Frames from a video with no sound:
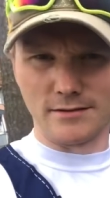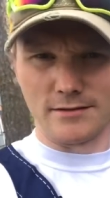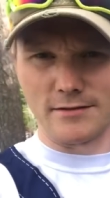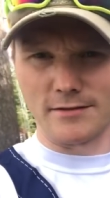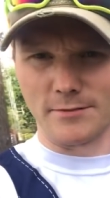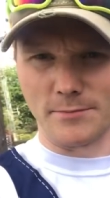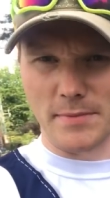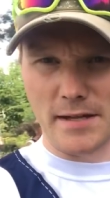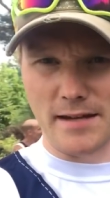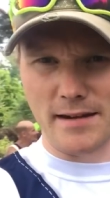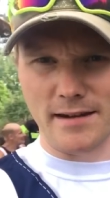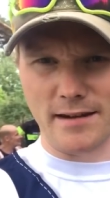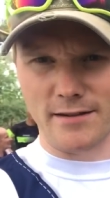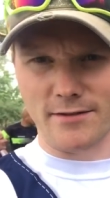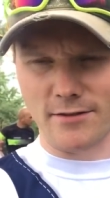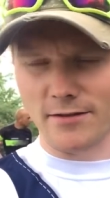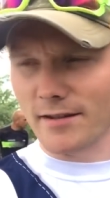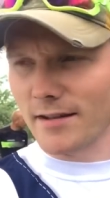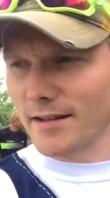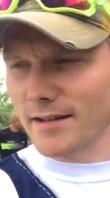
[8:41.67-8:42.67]
not so many here
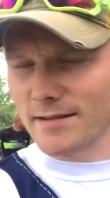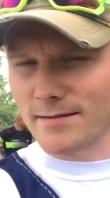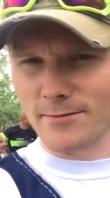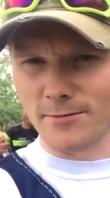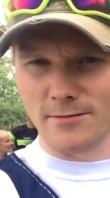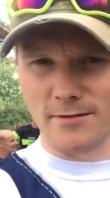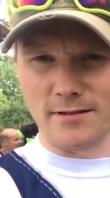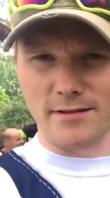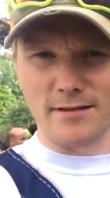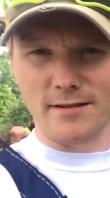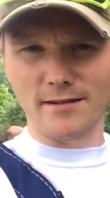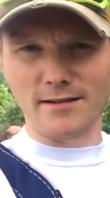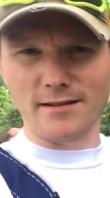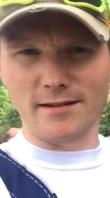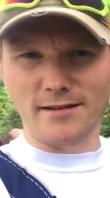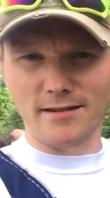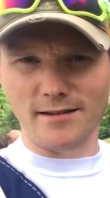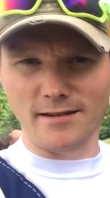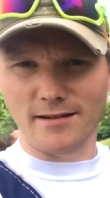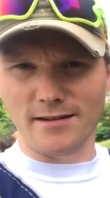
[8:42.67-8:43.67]
today. It's only
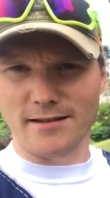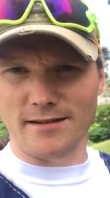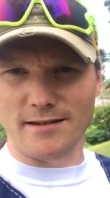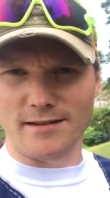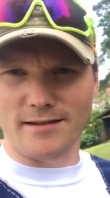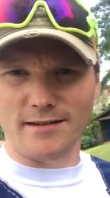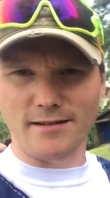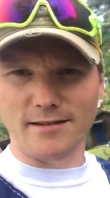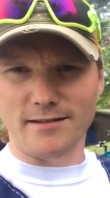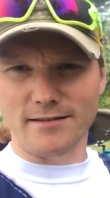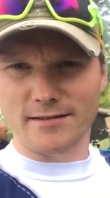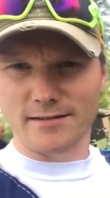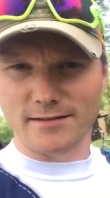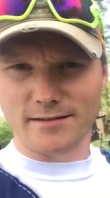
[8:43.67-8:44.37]
the